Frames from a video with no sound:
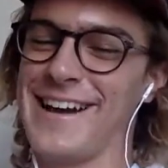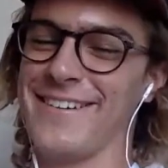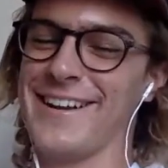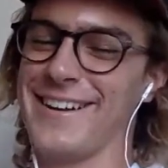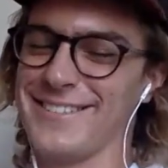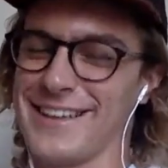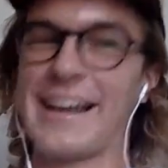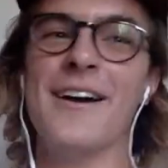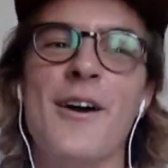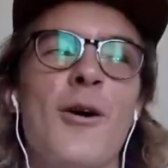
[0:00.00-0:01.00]
down, and he's
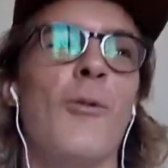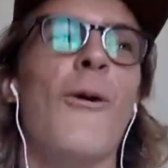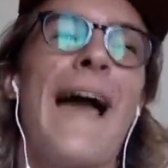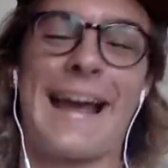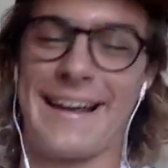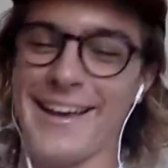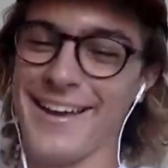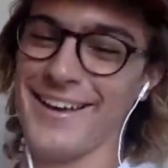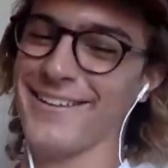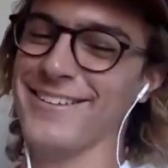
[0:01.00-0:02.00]
like, "Whack!"
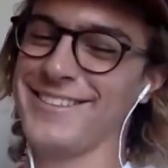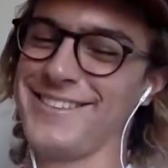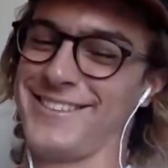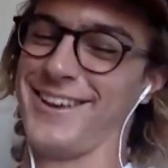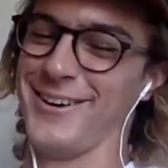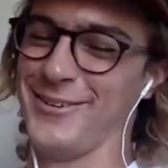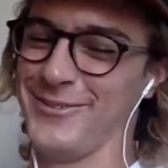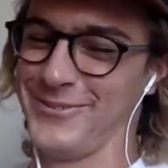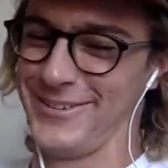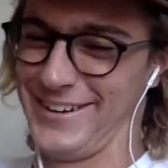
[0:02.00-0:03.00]
It was
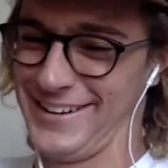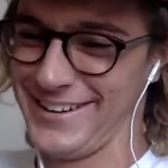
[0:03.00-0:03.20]
so funny.